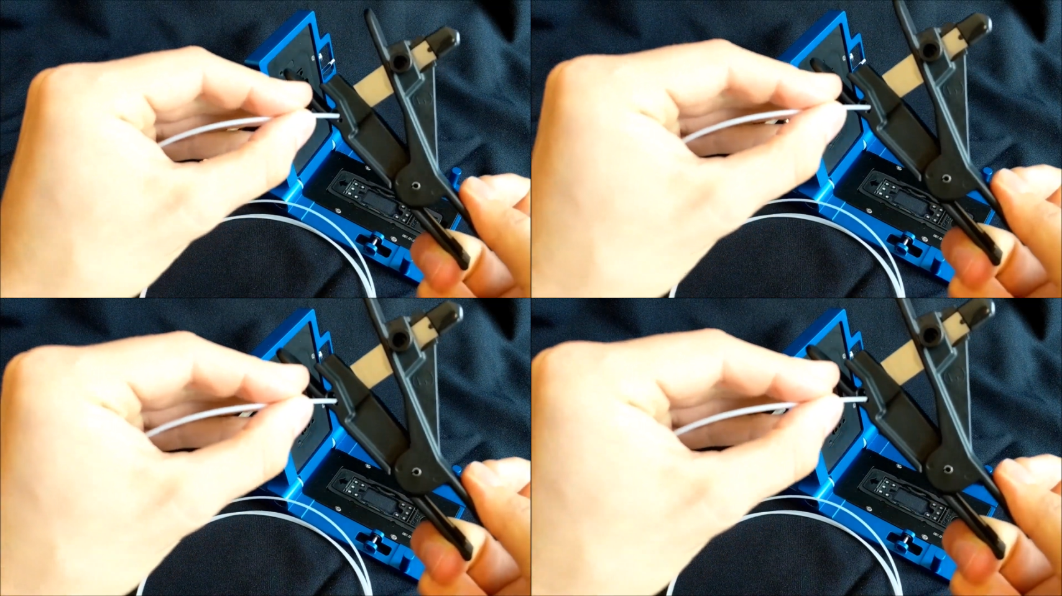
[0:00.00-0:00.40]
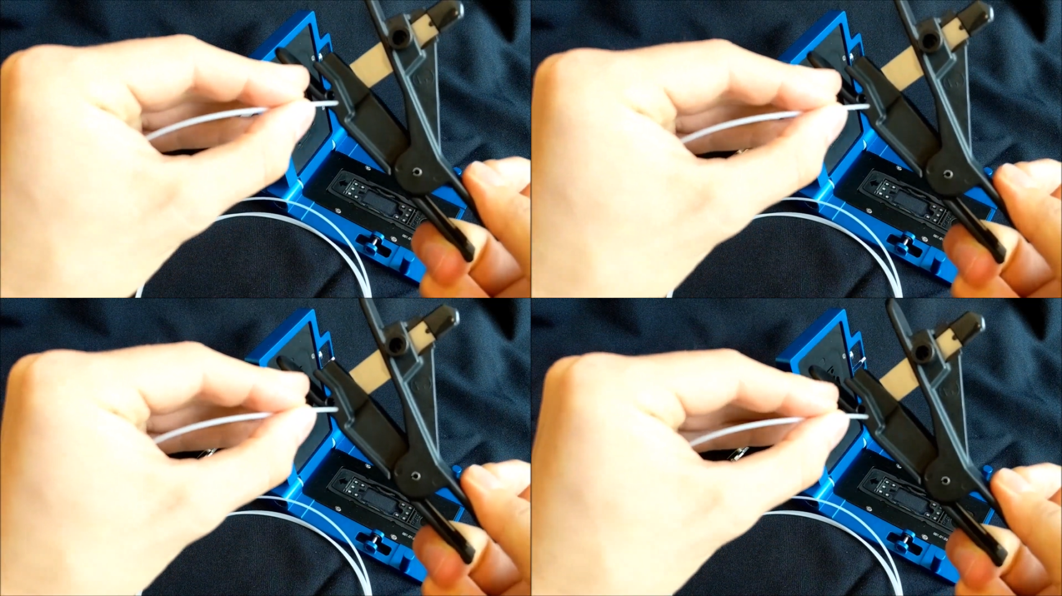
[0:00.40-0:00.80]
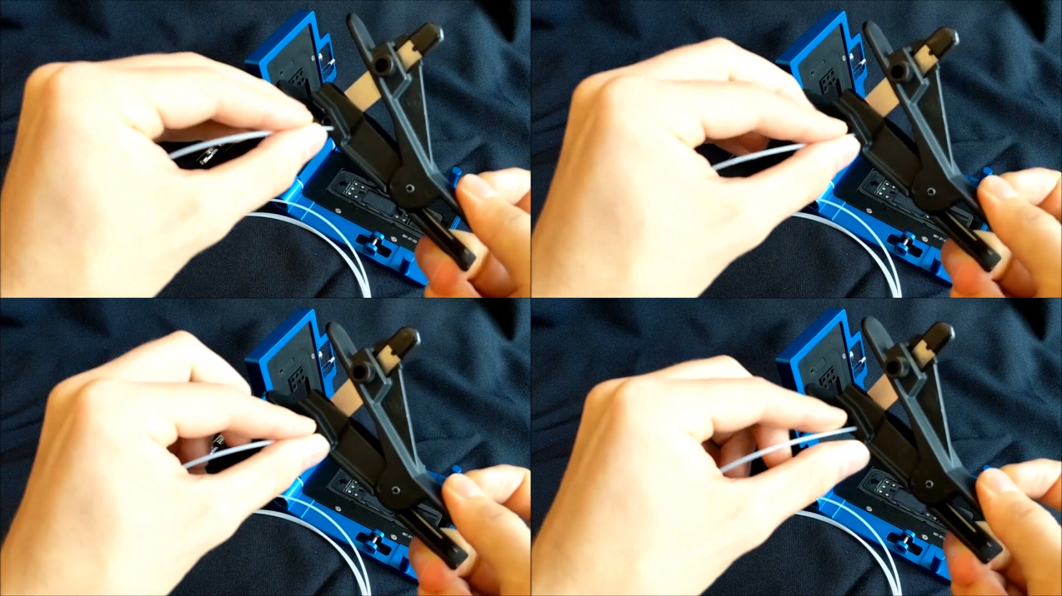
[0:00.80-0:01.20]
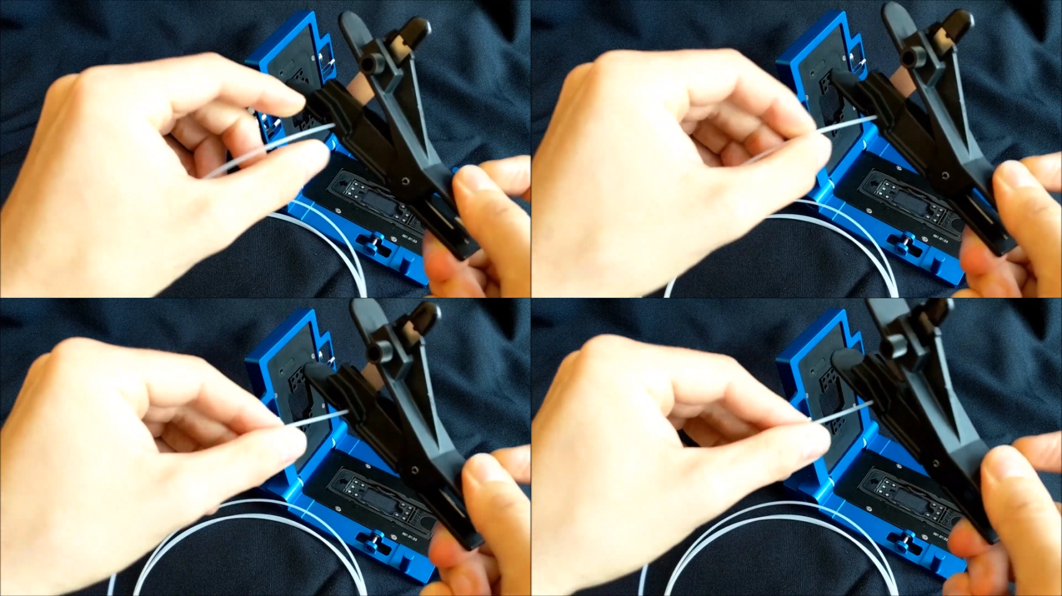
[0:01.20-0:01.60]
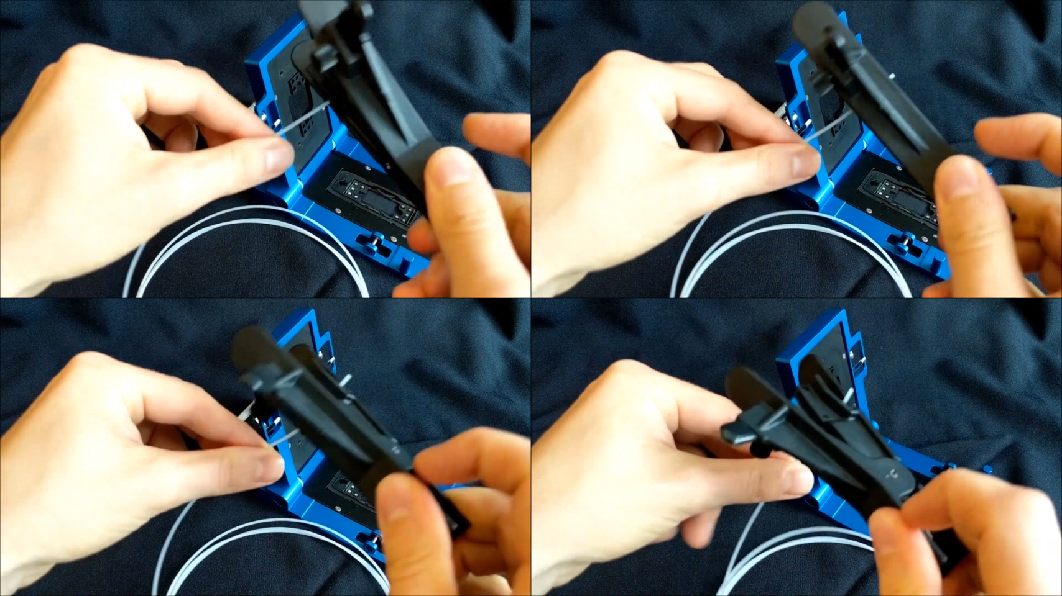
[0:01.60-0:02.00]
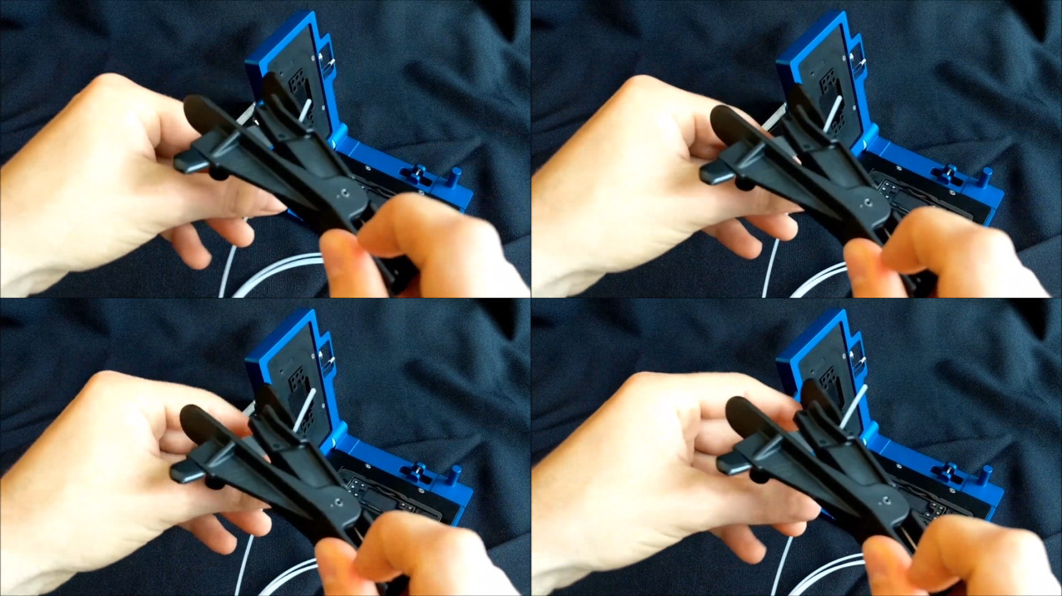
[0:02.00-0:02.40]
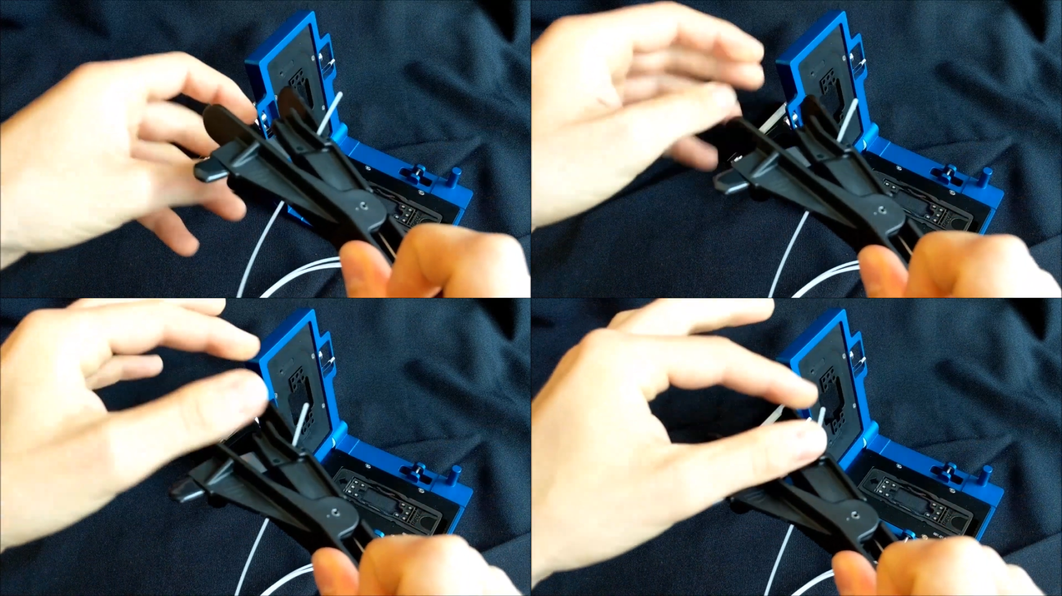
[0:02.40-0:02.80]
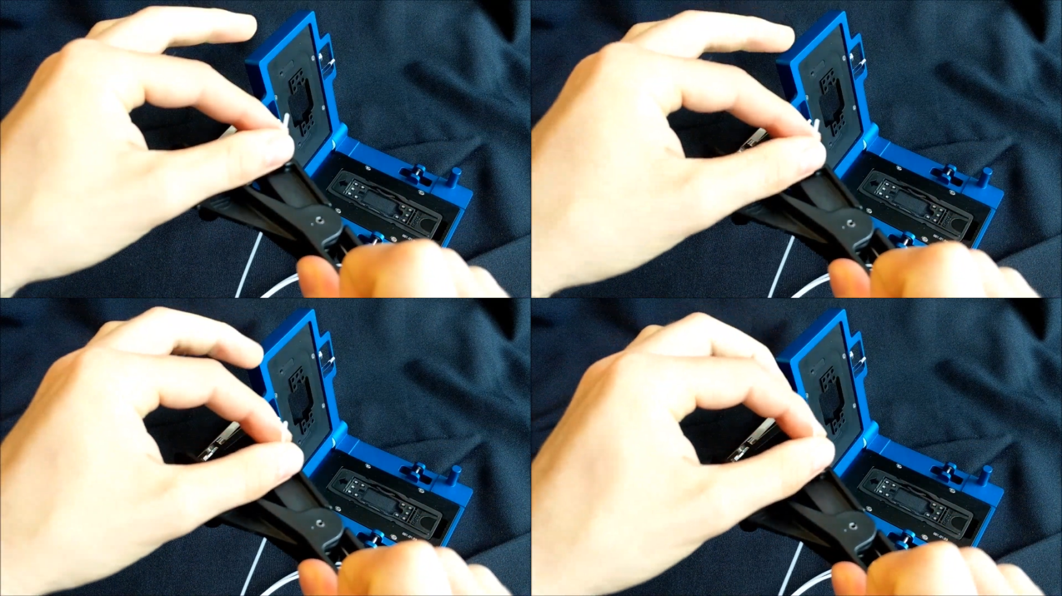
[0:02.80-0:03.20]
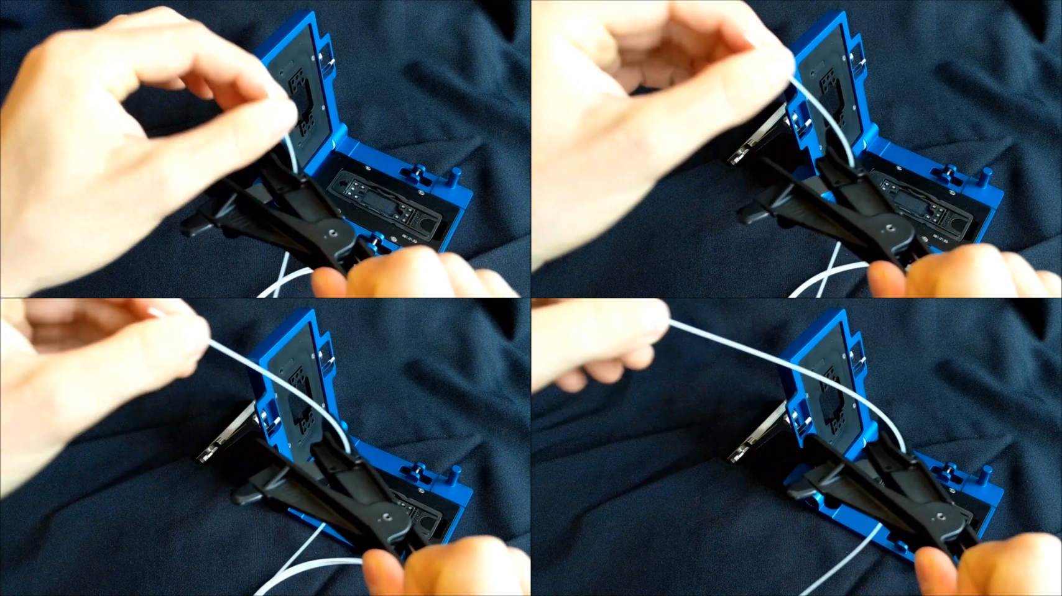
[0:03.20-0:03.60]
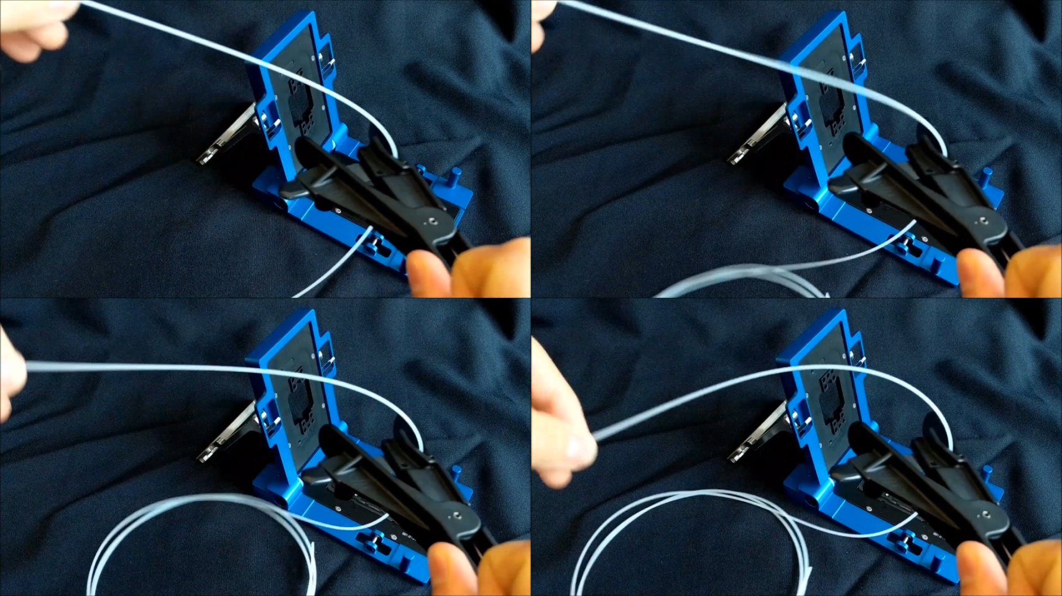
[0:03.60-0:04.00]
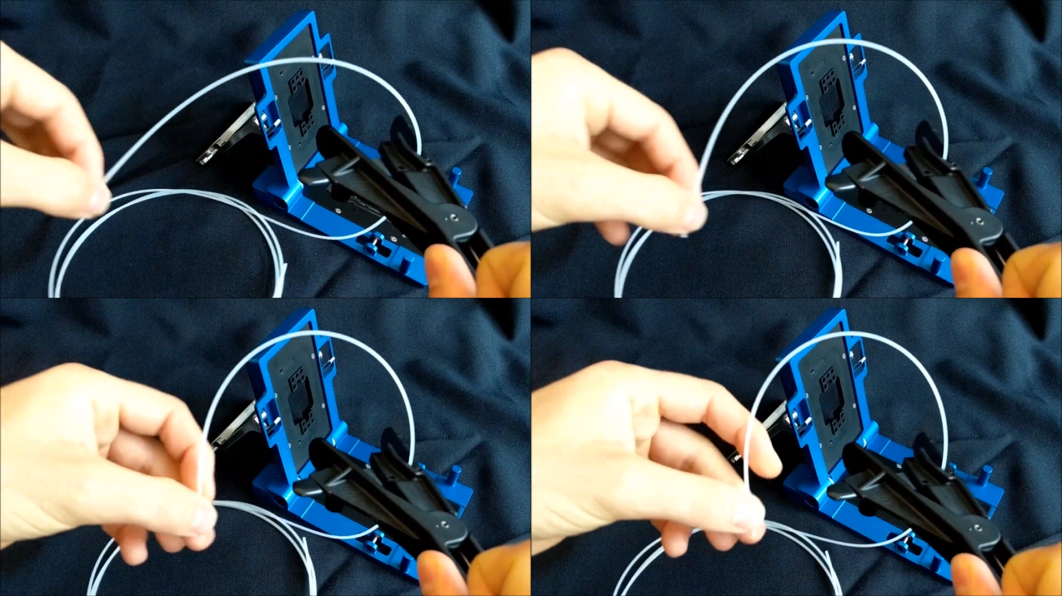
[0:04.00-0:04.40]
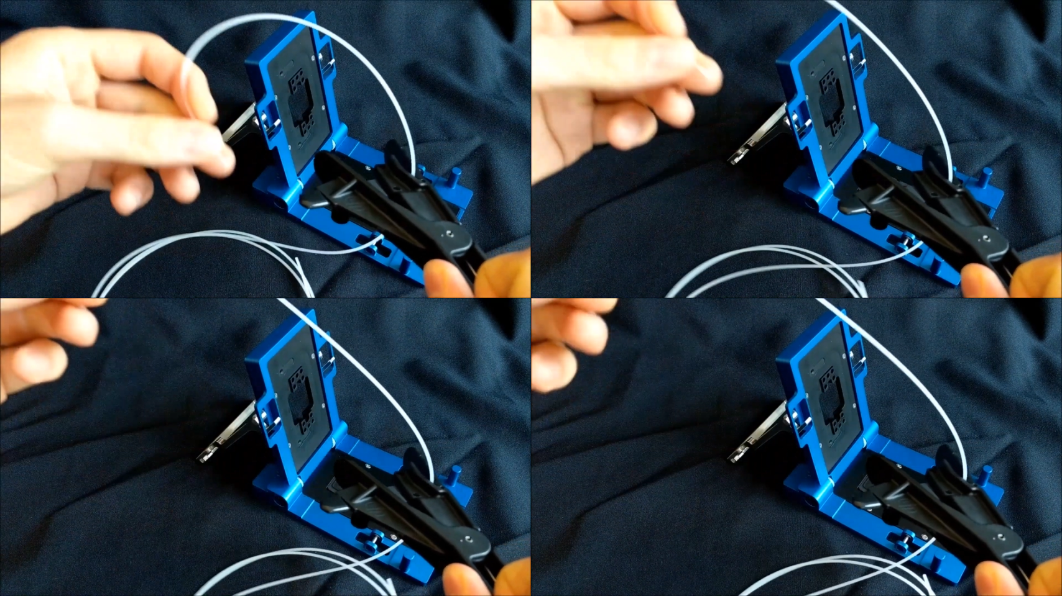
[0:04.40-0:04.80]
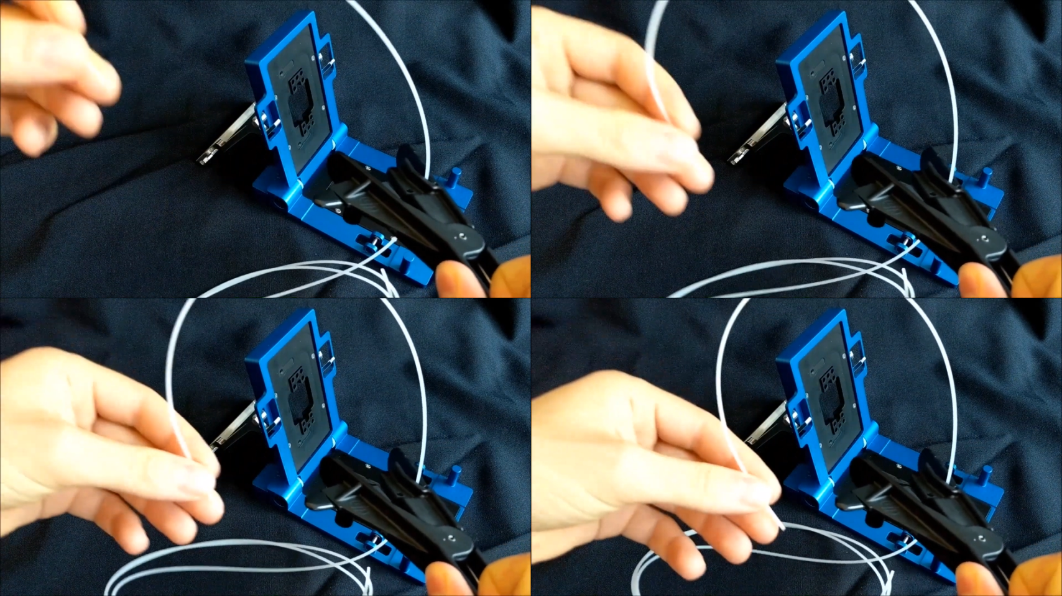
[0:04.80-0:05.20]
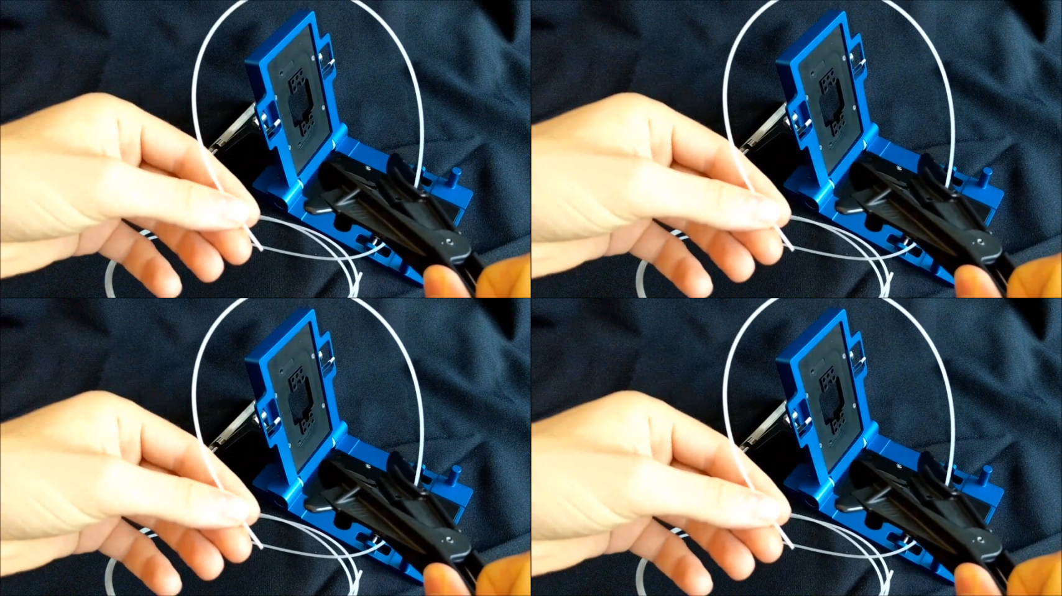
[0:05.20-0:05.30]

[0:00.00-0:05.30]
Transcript: [unreadable: no face in view]